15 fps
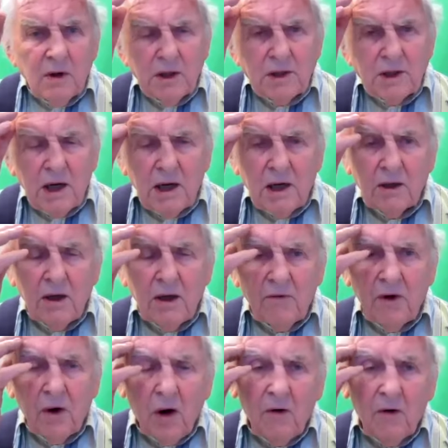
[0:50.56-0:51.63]
you only take
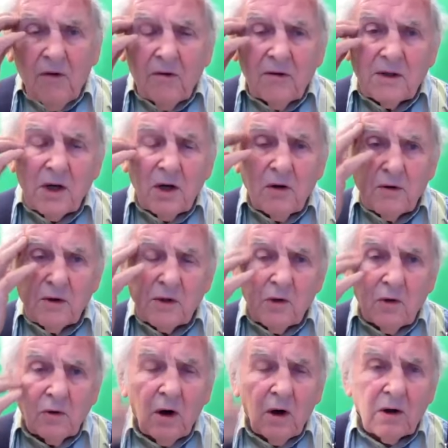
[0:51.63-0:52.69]
enough off, so you
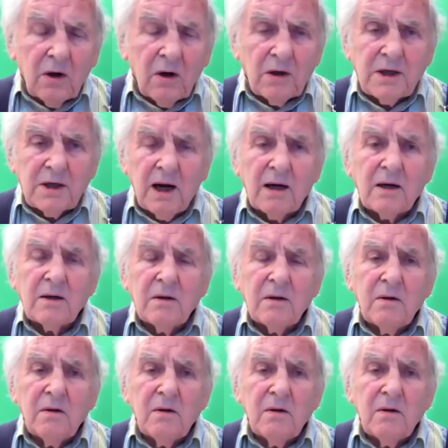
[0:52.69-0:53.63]
still got contact.